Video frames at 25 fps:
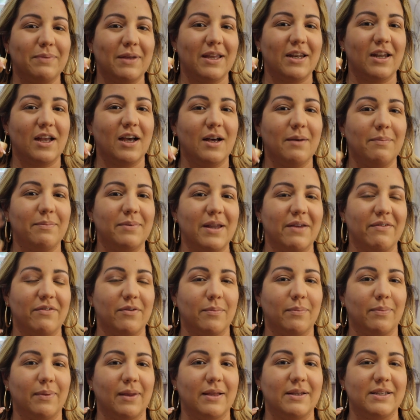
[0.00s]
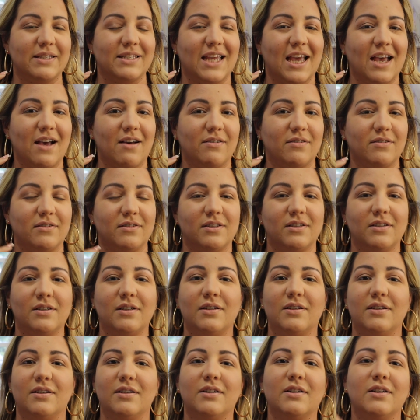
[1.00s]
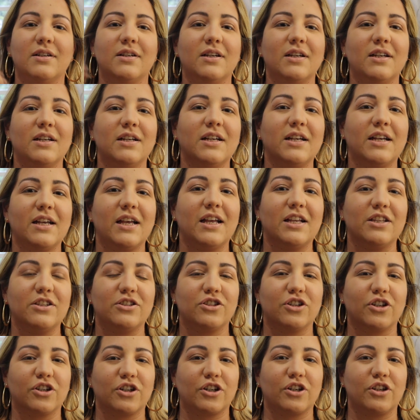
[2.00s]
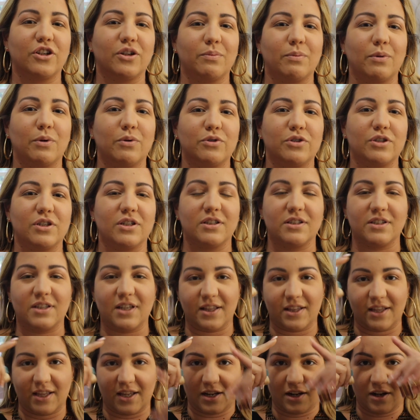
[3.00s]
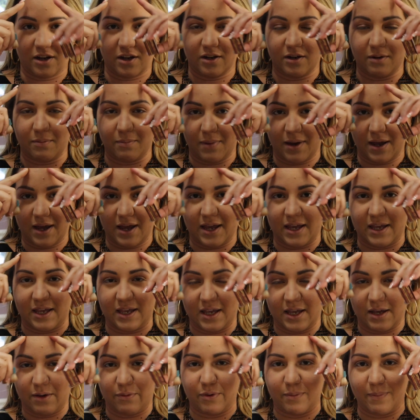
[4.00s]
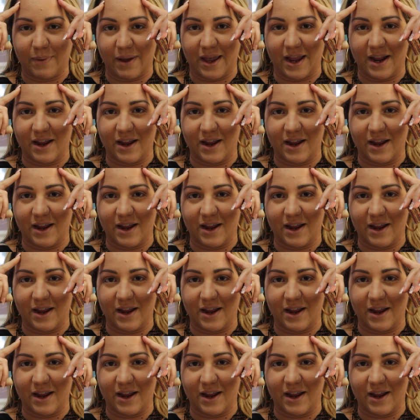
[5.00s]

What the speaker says: blend up, never blend down, in circular motions. And then on where my